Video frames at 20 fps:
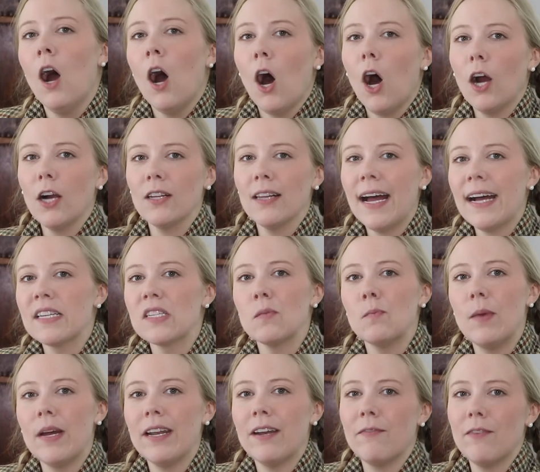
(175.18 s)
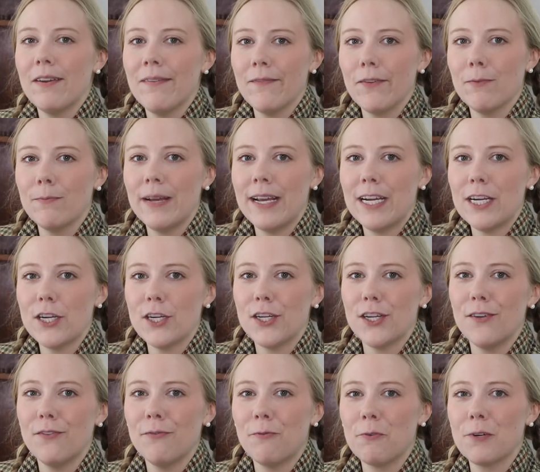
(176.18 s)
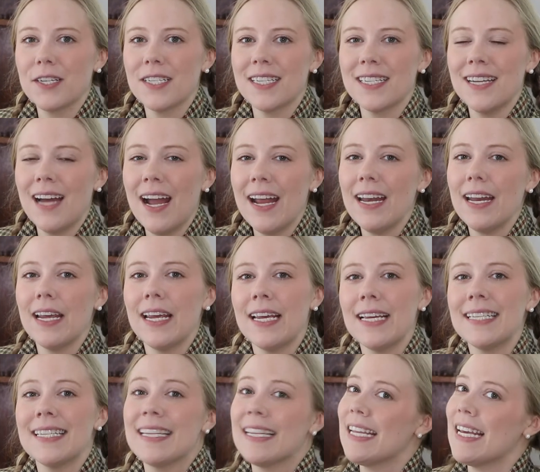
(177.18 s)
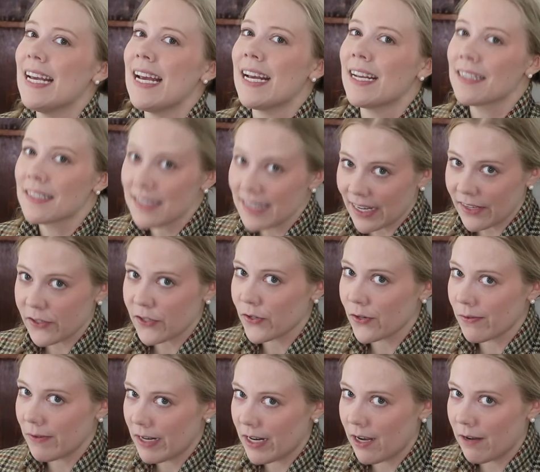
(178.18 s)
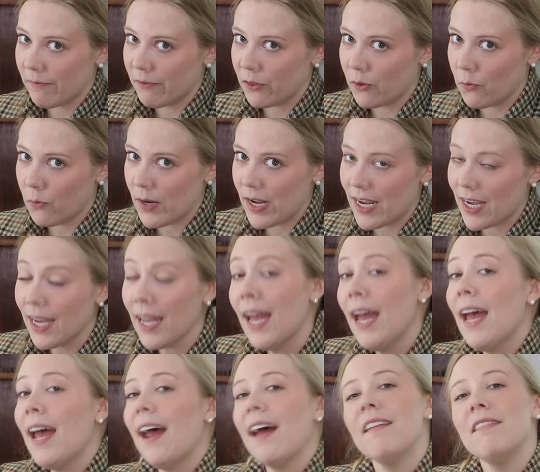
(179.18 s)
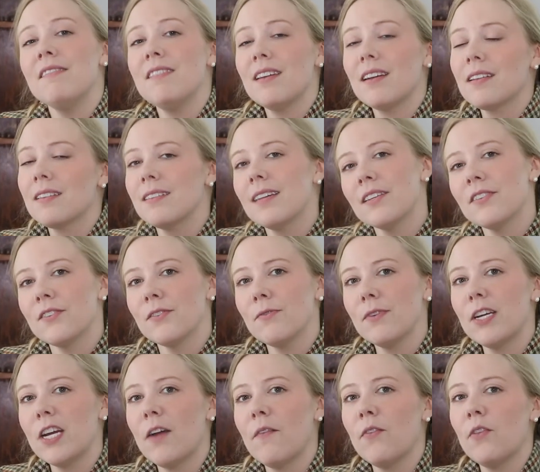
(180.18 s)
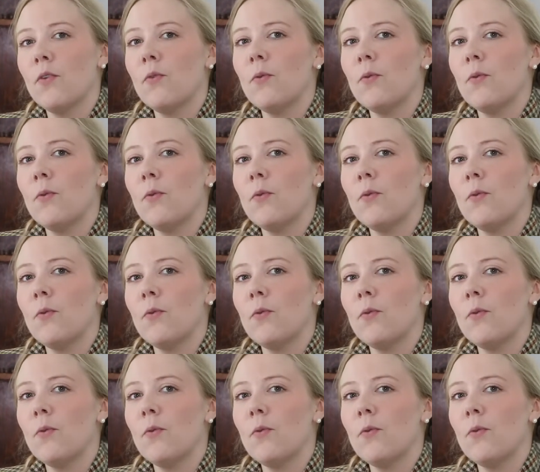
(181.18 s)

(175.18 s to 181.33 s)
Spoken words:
Our last bit of information for tonight is the accessory of the week. And the accessory of the